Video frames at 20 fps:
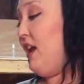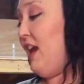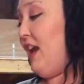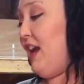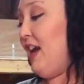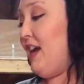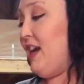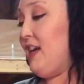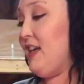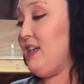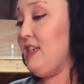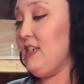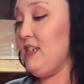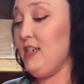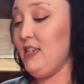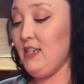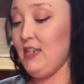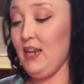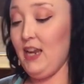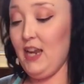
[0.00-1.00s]

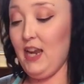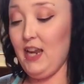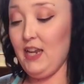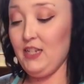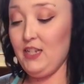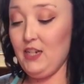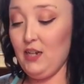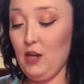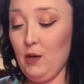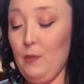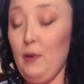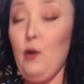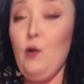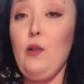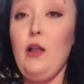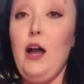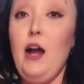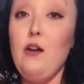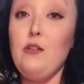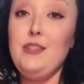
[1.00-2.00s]
and it stunk up my
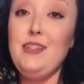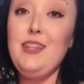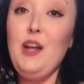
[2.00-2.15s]
whole house.